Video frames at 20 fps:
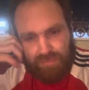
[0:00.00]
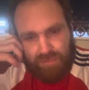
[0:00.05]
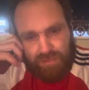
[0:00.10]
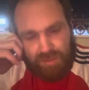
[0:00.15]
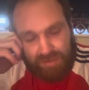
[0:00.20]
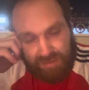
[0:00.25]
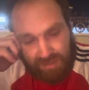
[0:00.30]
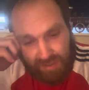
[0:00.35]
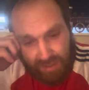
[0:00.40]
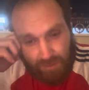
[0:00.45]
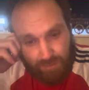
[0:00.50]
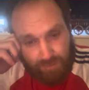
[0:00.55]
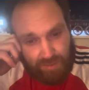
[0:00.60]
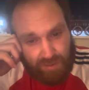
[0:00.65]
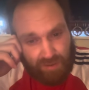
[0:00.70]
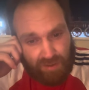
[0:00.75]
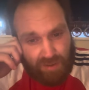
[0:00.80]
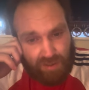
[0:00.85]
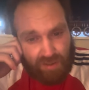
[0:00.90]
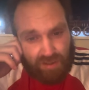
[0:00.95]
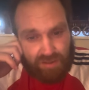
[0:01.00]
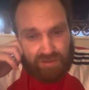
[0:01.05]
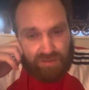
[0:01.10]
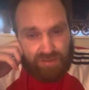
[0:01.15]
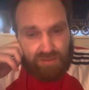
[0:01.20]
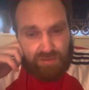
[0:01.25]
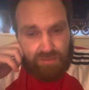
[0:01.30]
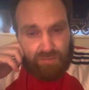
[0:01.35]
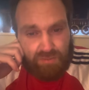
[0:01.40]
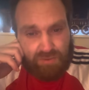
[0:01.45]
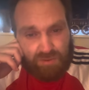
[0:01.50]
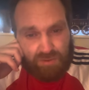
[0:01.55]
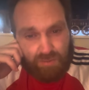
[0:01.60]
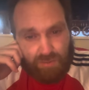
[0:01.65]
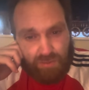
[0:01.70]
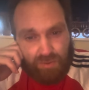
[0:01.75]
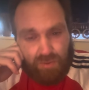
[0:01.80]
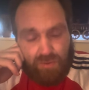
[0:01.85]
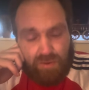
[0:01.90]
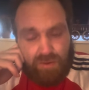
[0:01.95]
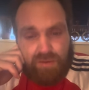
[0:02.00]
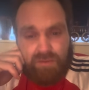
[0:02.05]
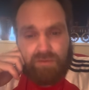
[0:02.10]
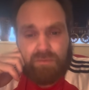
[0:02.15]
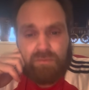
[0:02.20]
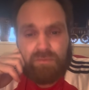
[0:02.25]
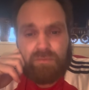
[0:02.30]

His output last season was appalling.